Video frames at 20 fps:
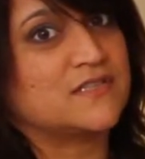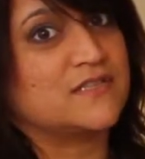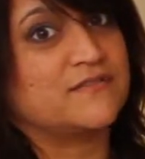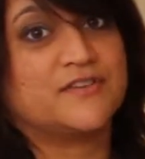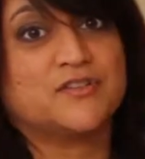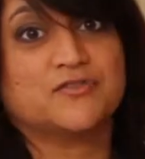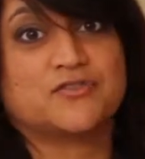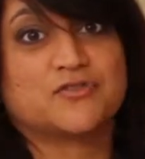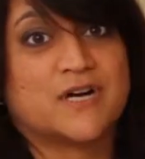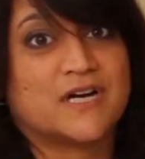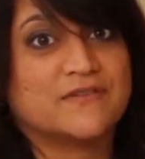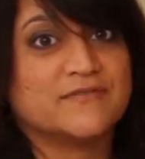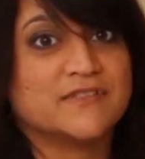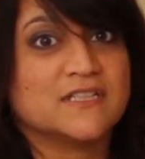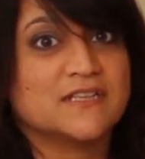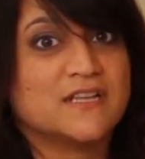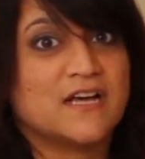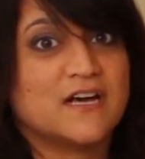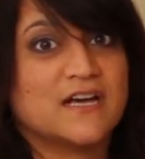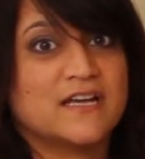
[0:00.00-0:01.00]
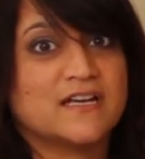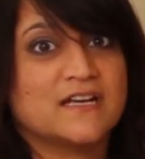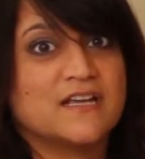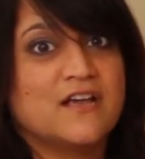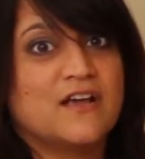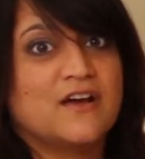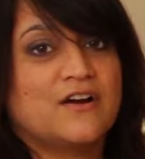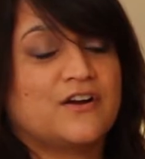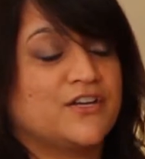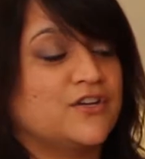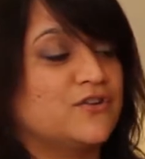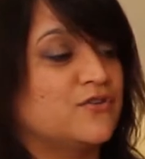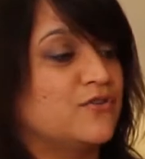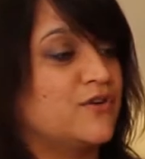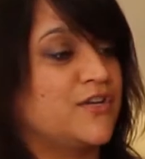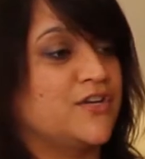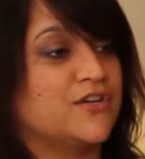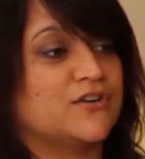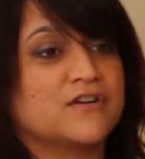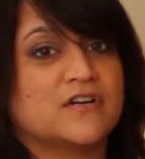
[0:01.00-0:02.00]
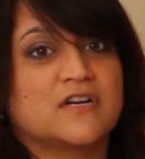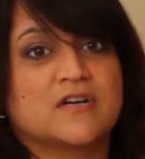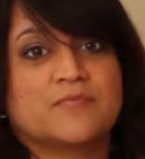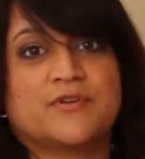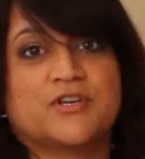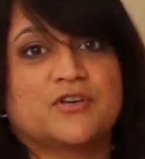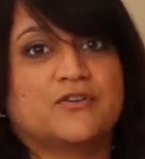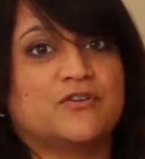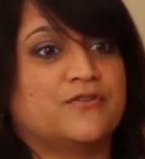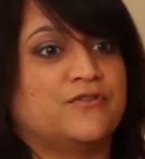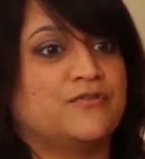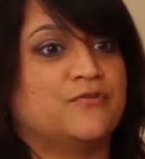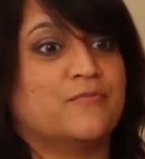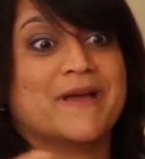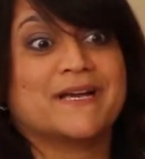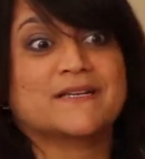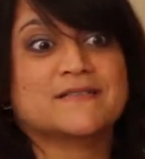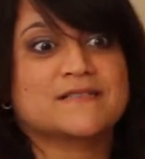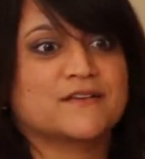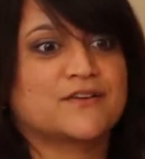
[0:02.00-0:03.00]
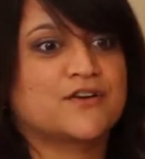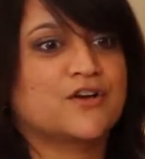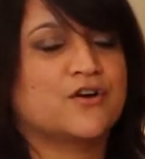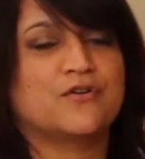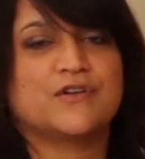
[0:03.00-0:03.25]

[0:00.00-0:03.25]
If you travel a lot, you go to Europe, you go to Mexico,